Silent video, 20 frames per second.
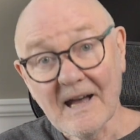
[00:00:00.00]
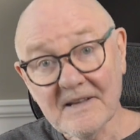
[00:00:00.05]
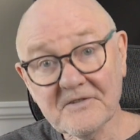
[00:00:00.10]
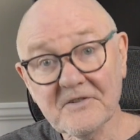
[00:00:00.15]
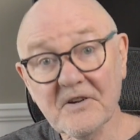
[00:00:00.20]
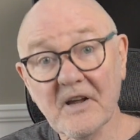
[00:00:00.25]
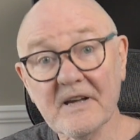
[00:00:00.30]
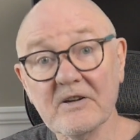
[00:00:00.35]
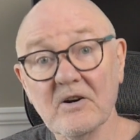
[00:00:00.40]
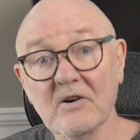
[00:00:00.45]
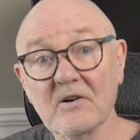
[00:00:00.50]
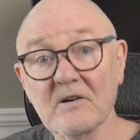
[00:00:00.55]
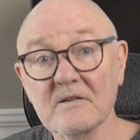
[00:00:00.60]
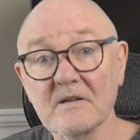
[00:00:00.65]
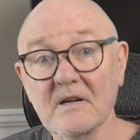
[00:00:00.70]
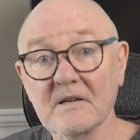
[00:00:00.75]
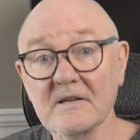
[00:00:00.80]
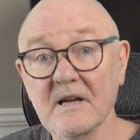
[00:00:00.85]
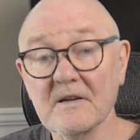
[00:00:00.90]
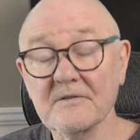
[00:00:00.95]
As Nikon
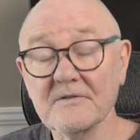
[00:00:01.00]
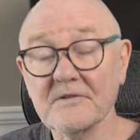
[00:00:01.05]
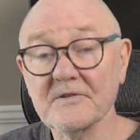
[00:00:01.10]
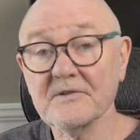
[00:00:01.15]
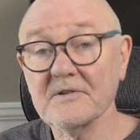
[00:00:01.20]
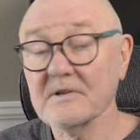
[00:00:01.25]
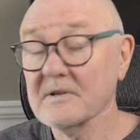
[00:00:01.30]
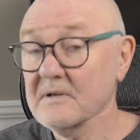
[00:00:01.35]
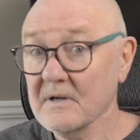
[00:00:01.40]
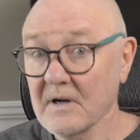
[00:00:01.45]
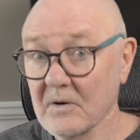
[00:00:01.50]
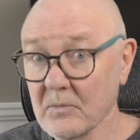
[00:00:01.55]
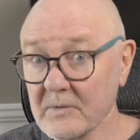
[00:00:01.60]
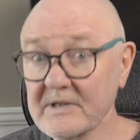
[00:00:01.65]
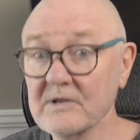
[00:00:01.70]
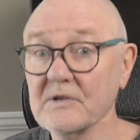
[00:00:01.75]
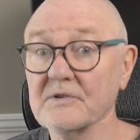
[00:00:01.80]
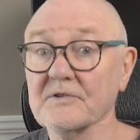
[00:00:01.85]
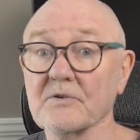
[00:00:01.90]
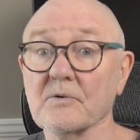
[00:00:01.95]
announced a
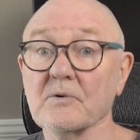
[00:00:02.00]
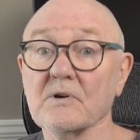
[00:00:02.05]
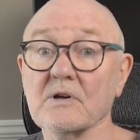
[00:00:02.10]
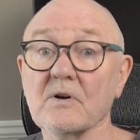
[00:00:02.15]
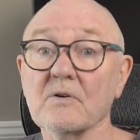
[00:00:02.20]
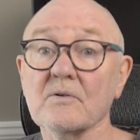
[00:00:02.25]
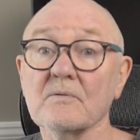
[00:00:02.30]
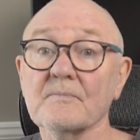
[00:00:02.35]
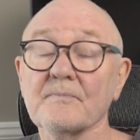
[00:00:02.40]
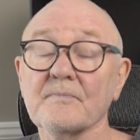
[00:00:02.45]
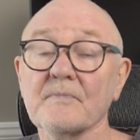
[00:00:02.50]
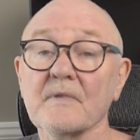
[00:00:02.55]
week or so ago,